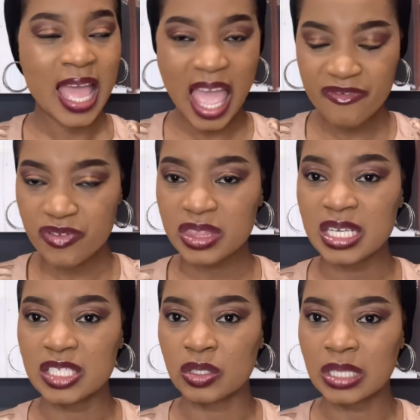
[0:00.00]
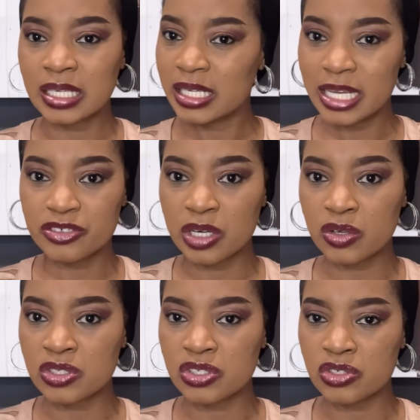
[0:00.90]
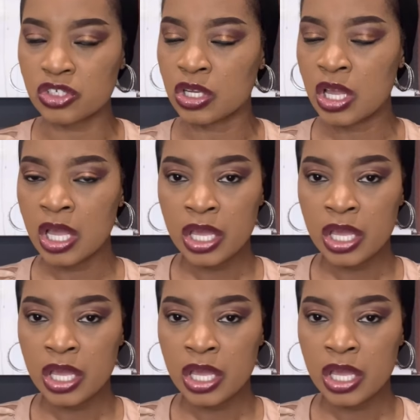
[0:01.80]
Everything is under the Nigerian constitution.